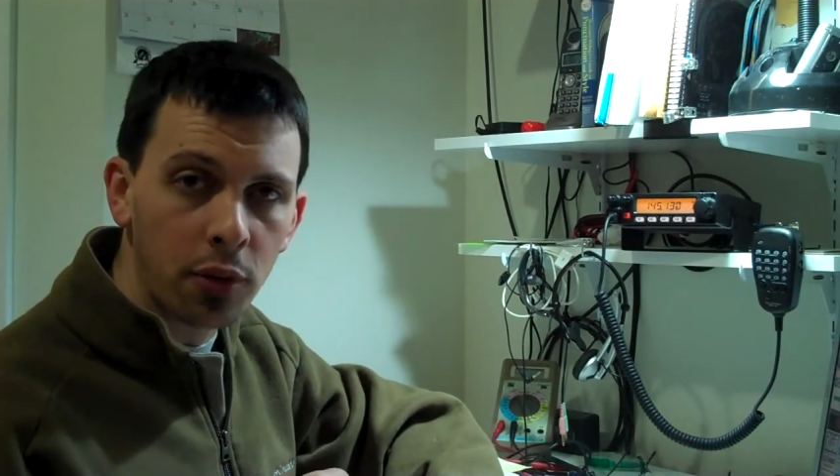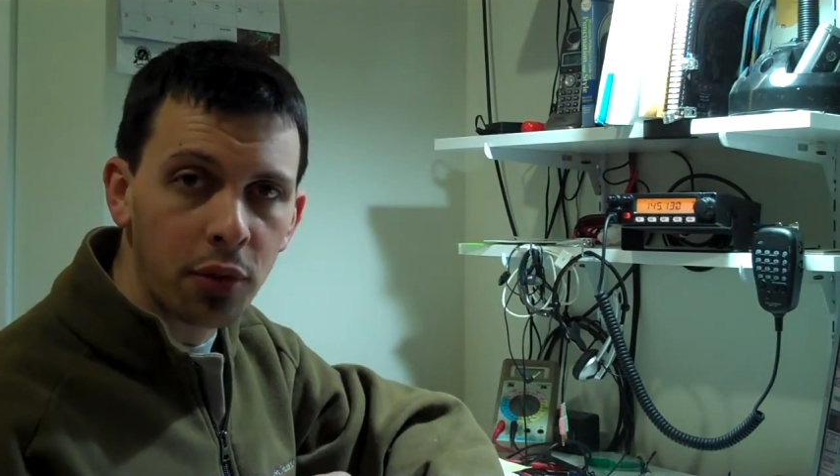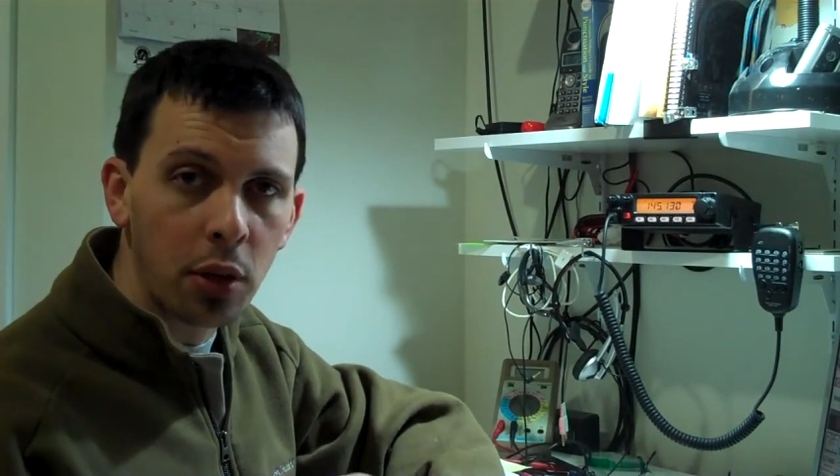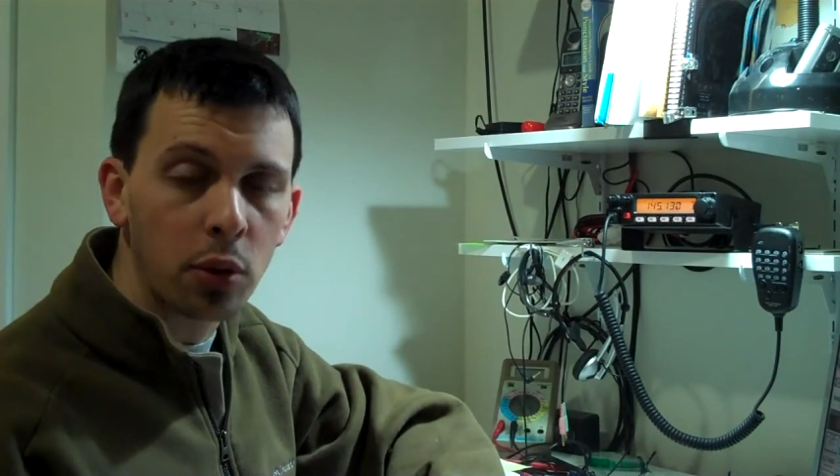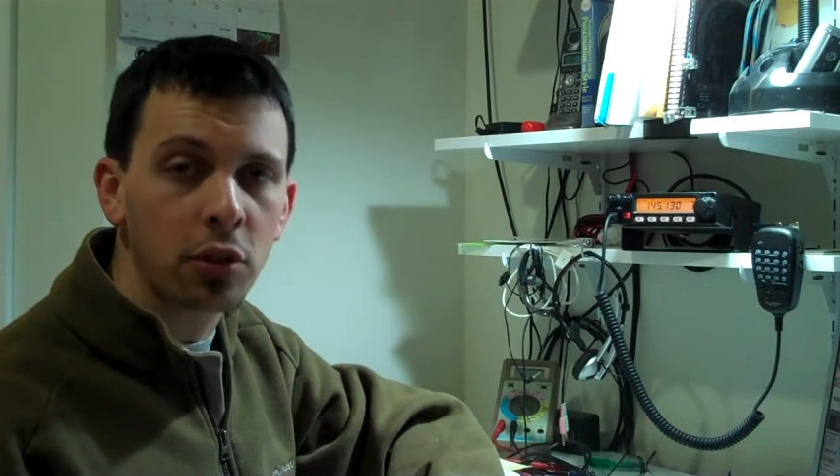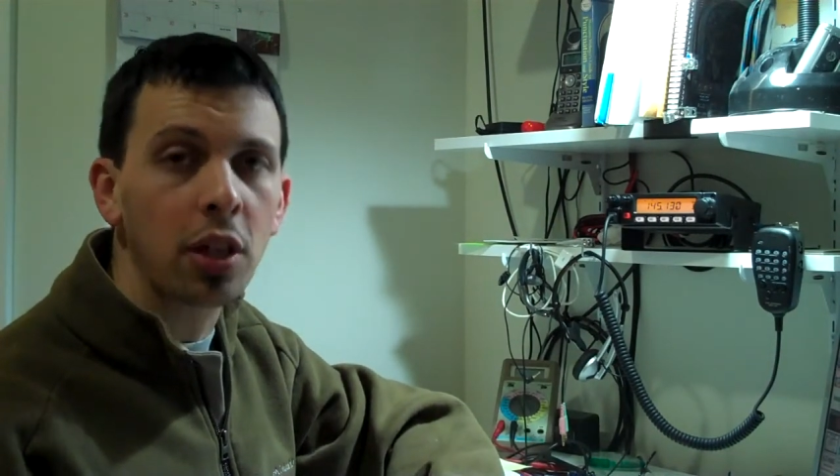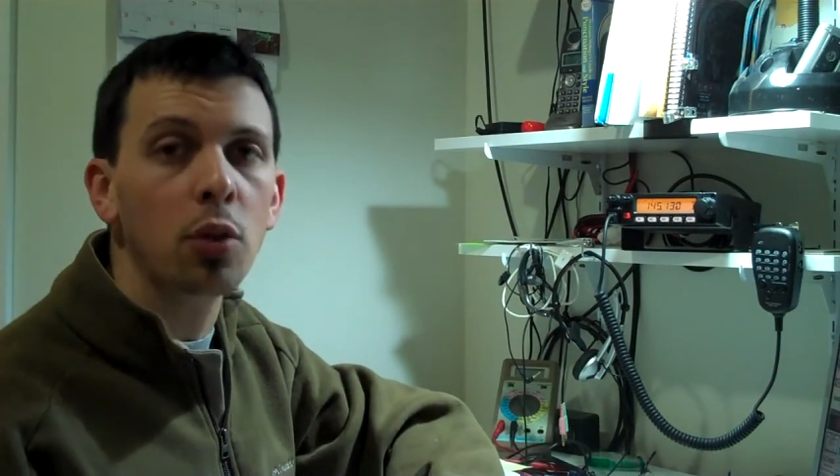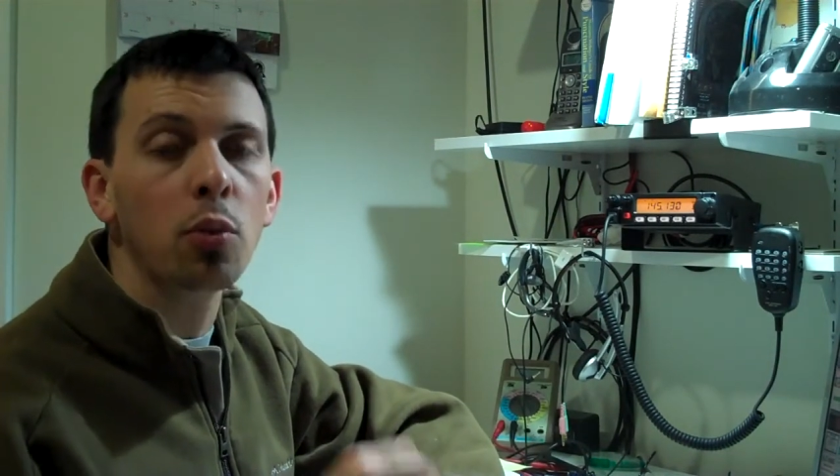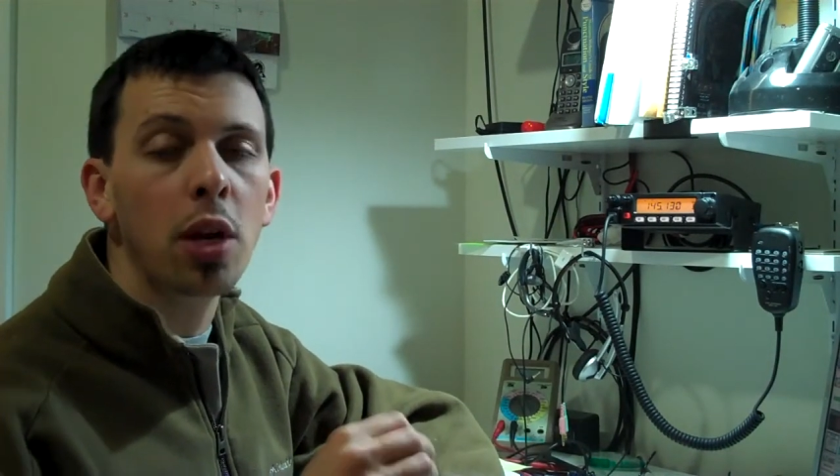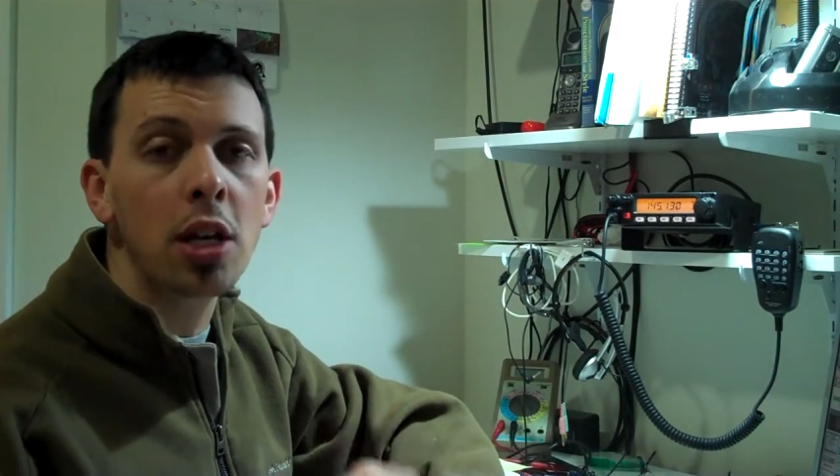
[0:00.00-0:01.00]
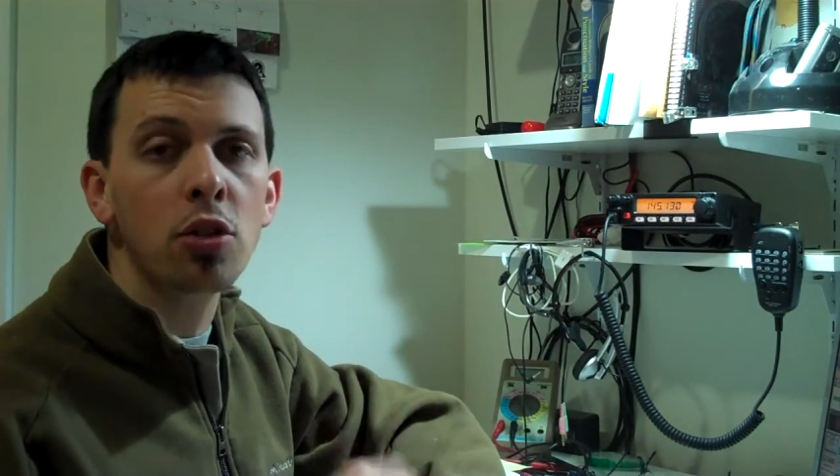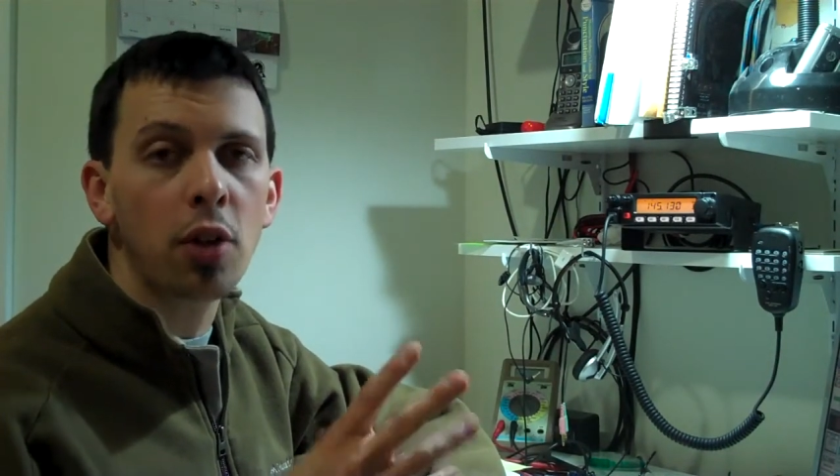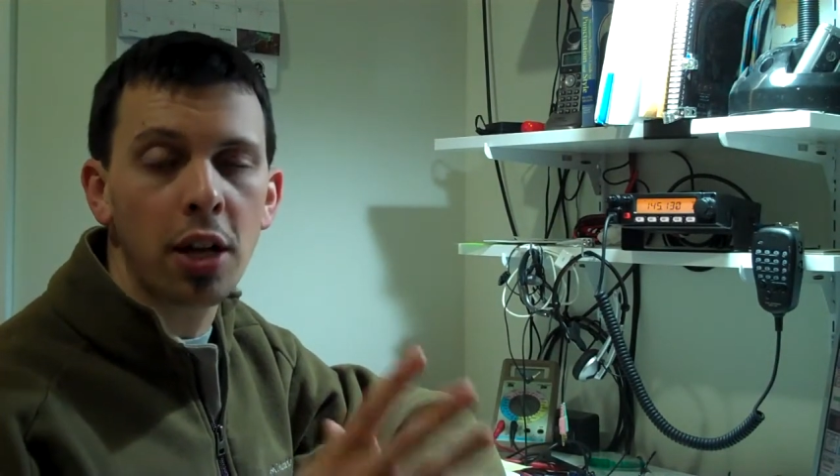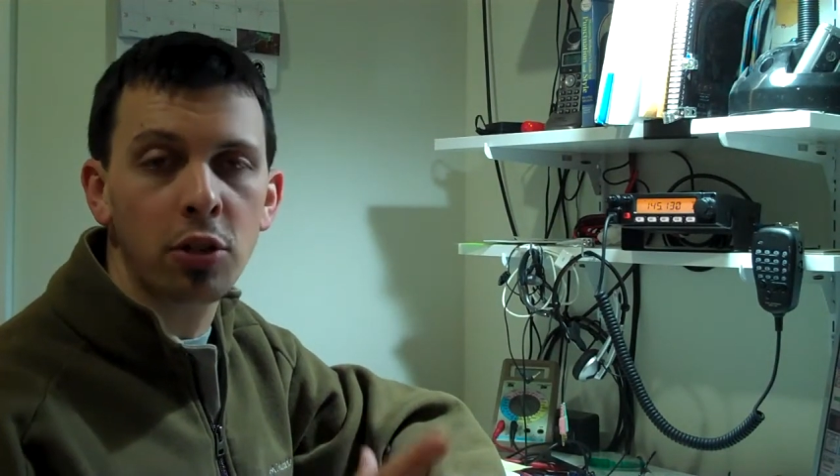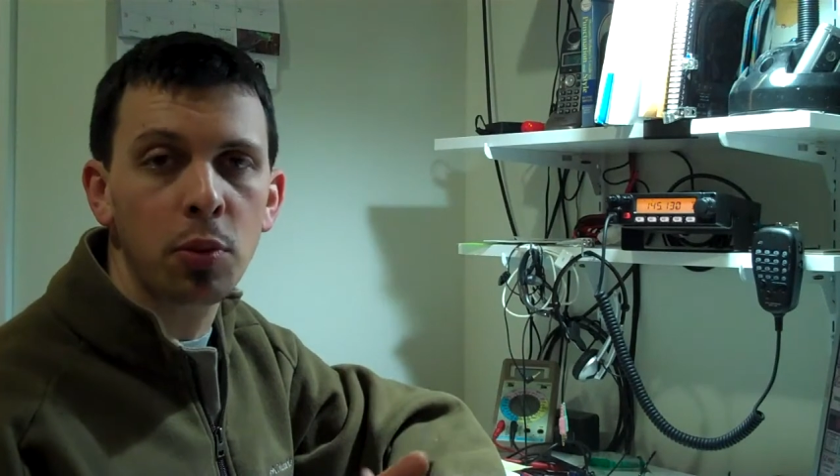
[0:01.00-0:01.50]
frequency and
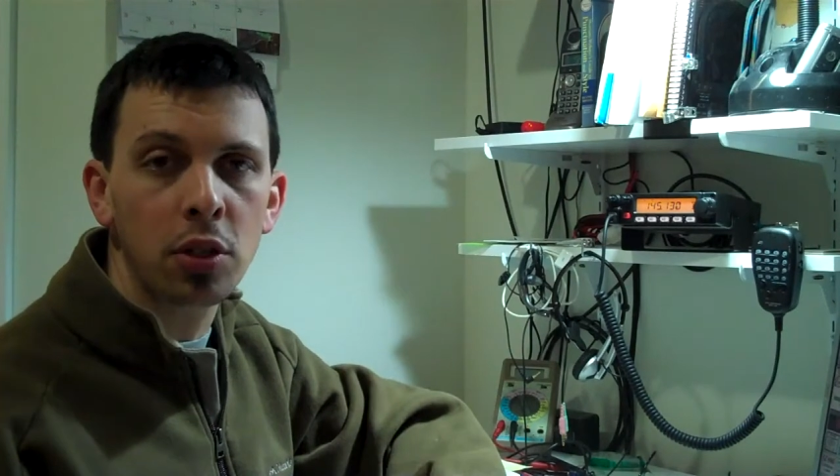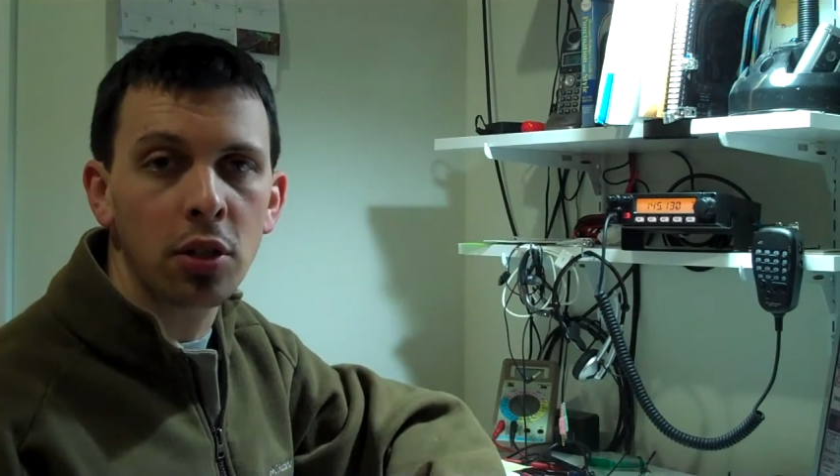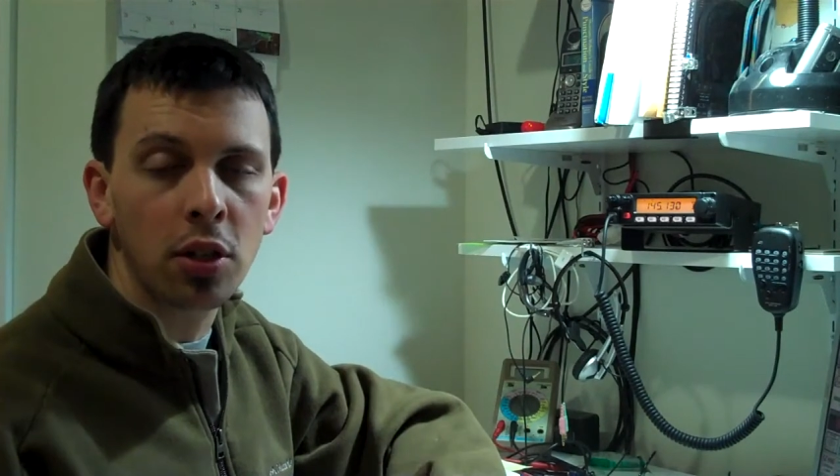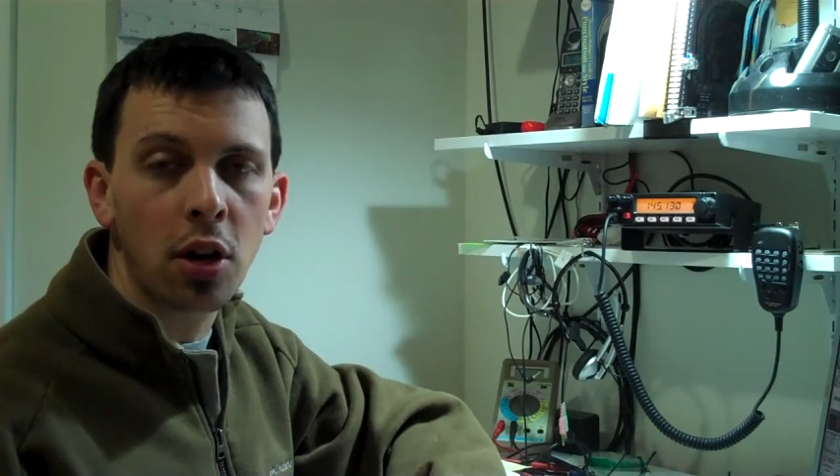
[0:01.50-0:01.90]
retransmits it